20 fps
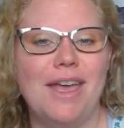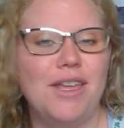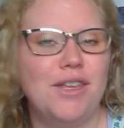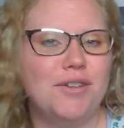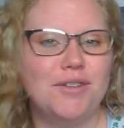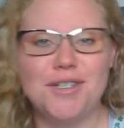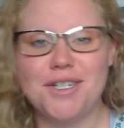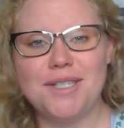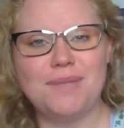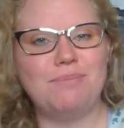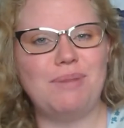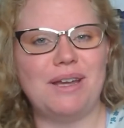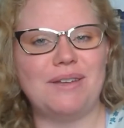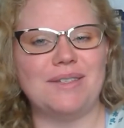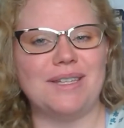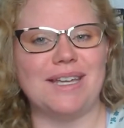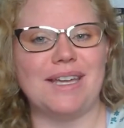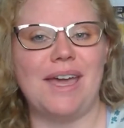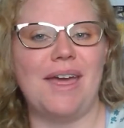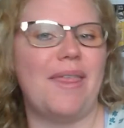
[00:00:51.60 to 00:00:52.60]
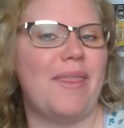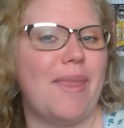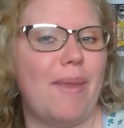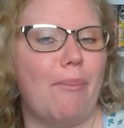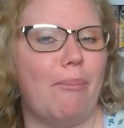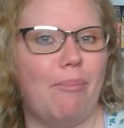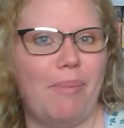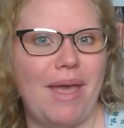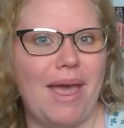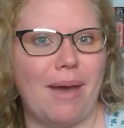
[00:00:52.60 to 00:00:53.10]
You're just browsing and
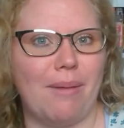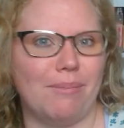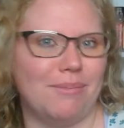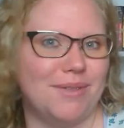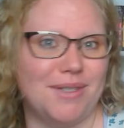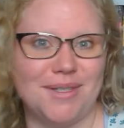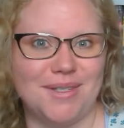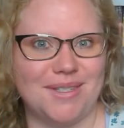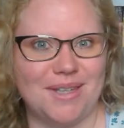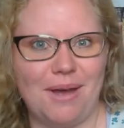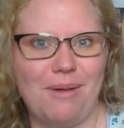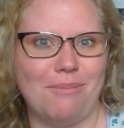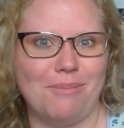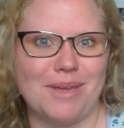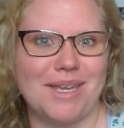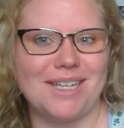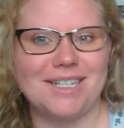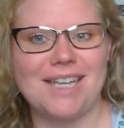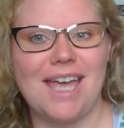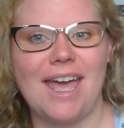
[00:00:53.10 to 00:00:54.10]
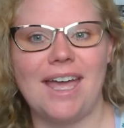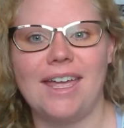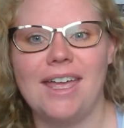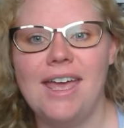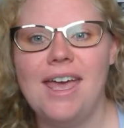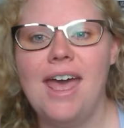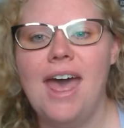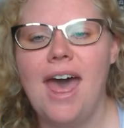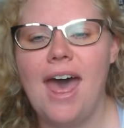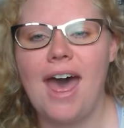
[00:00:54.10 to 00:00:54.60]
then bam, zombie attack.
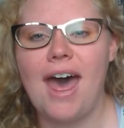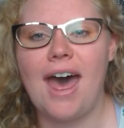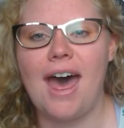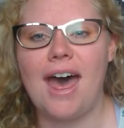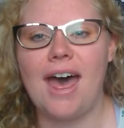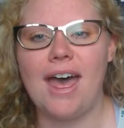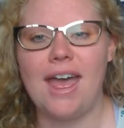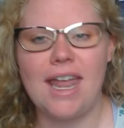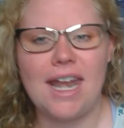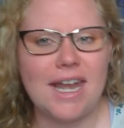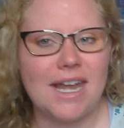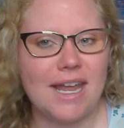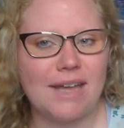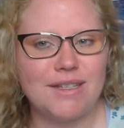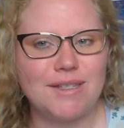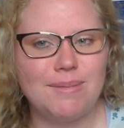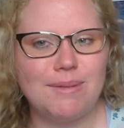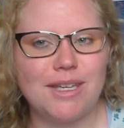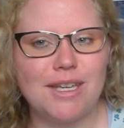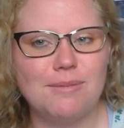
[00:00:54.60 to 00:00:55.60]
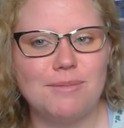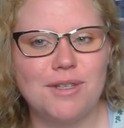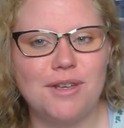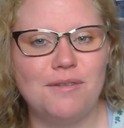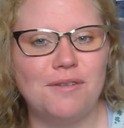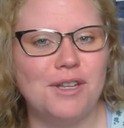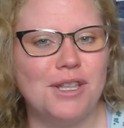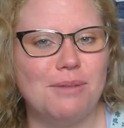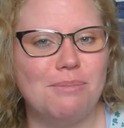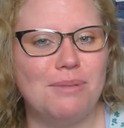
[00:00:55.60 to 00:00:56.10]
An announcement comes
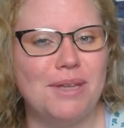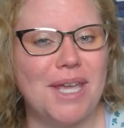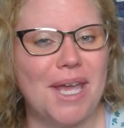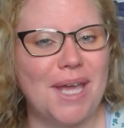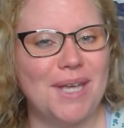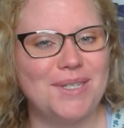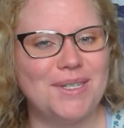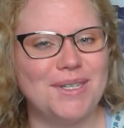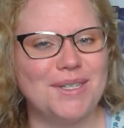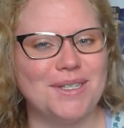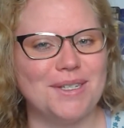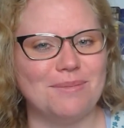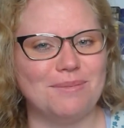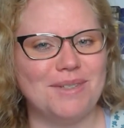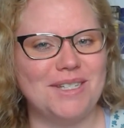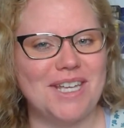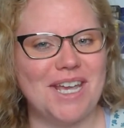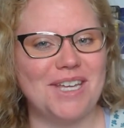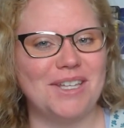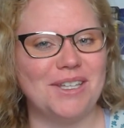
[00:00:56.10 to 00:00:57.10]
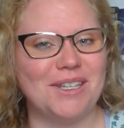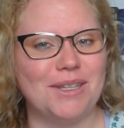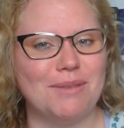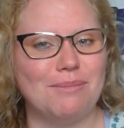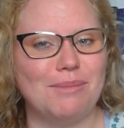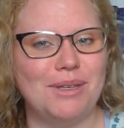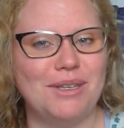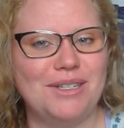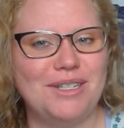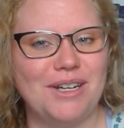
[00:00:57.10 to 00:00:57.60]
over the PA system saying that the
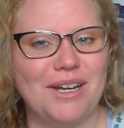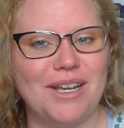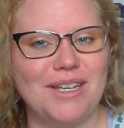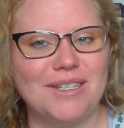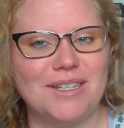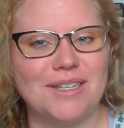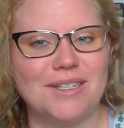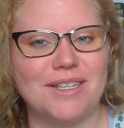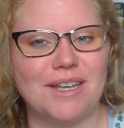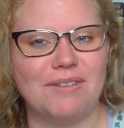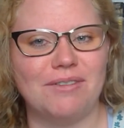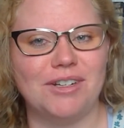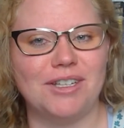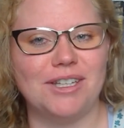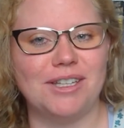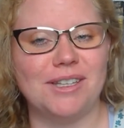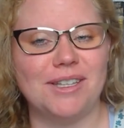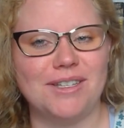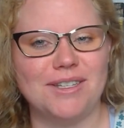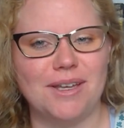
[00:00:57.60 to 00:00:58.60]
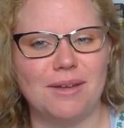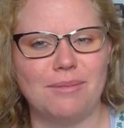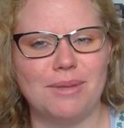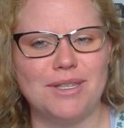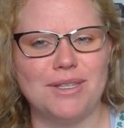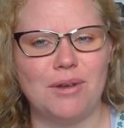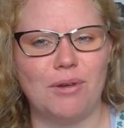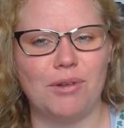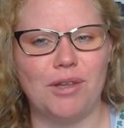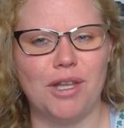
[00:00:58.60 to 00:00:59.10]
military has discovered that the
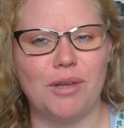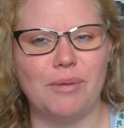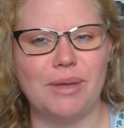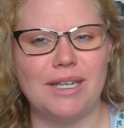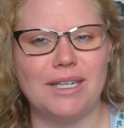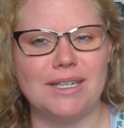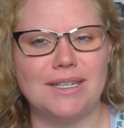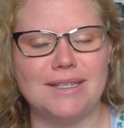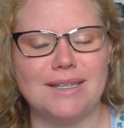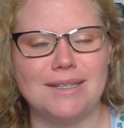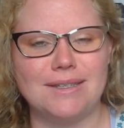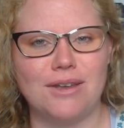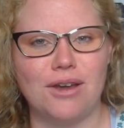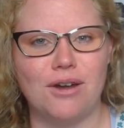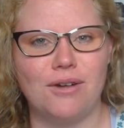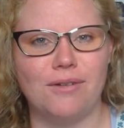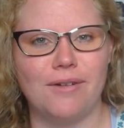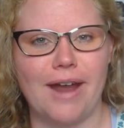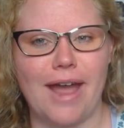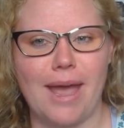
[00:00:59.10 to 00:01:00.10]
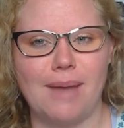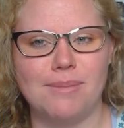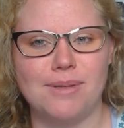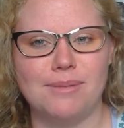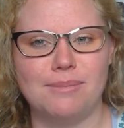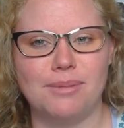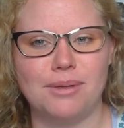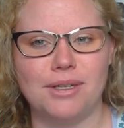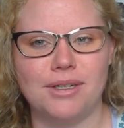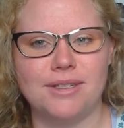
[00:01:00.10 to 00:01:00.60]
zombies' only weakness is
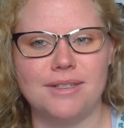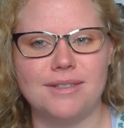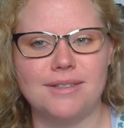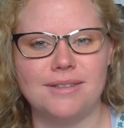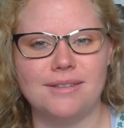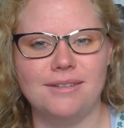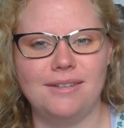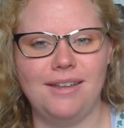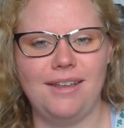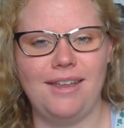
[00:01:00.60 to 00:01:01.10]
overhyped books.